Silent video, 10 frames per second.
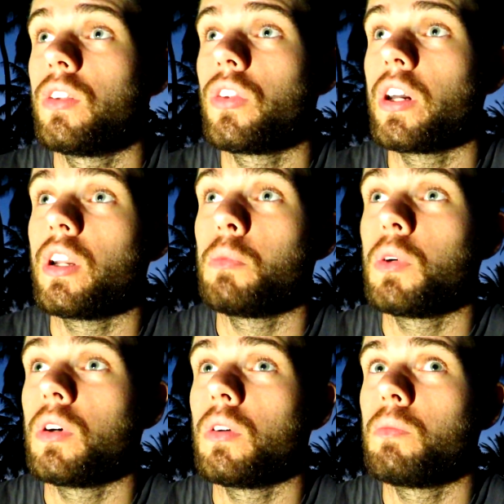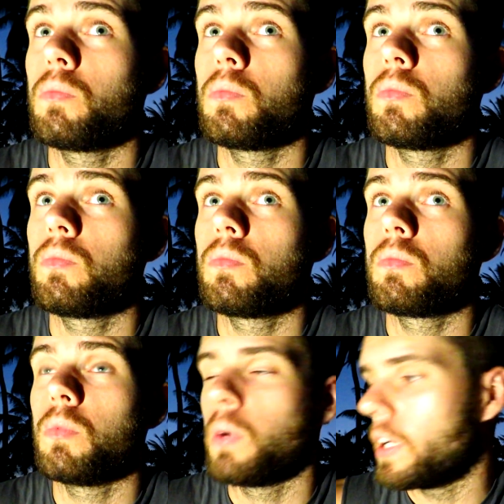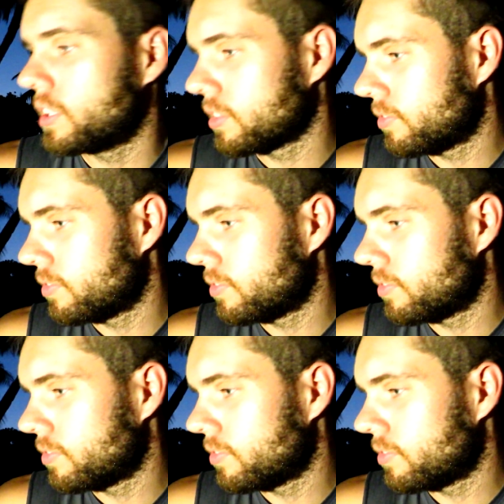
Day number, wait, is it